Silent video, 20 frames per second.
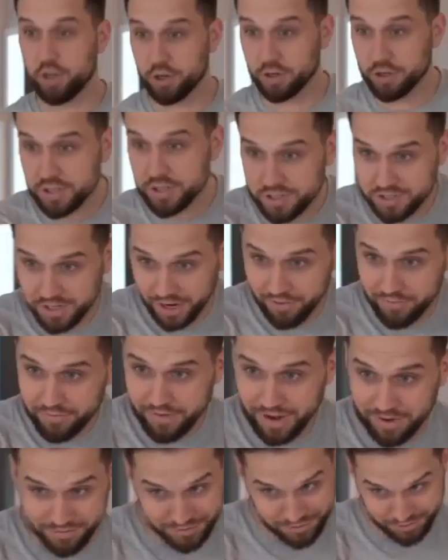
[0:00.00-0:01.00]
You're stuffed
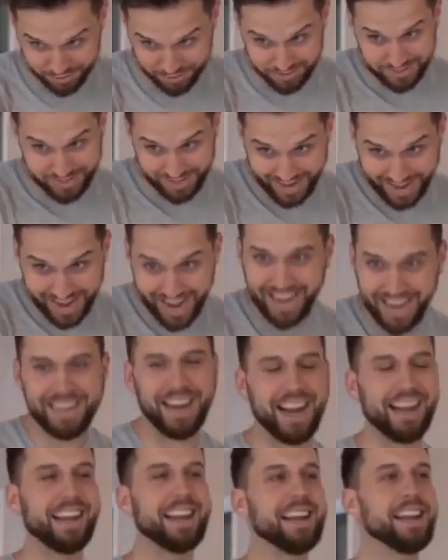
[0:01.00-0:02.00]
after just that?
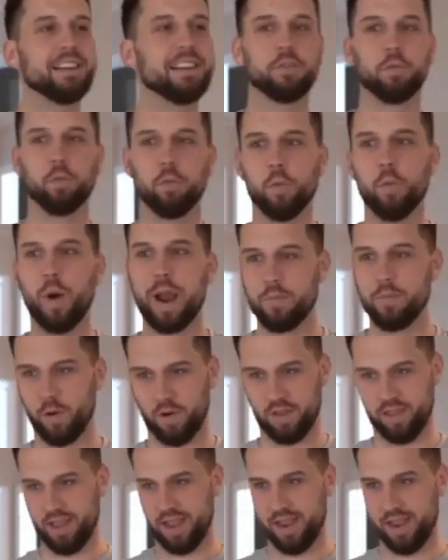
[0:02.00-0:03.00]
I can eat way more than